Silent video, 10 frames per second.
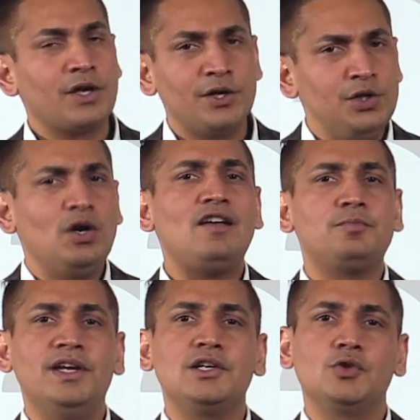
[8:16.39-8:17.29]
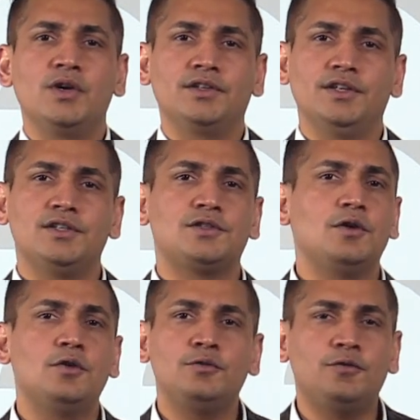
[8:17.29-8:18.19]
You have been doing this
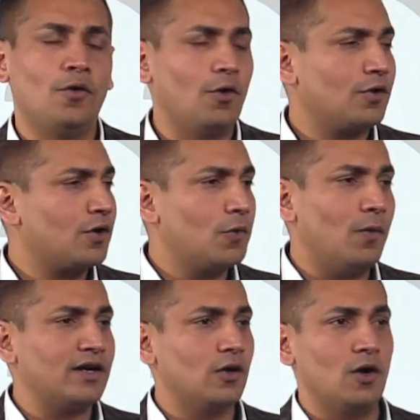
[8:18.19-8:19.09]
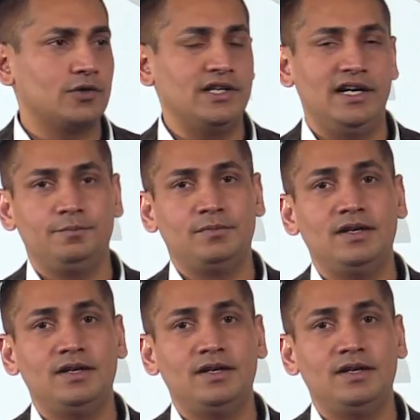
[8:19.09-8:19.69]
for quite a long time.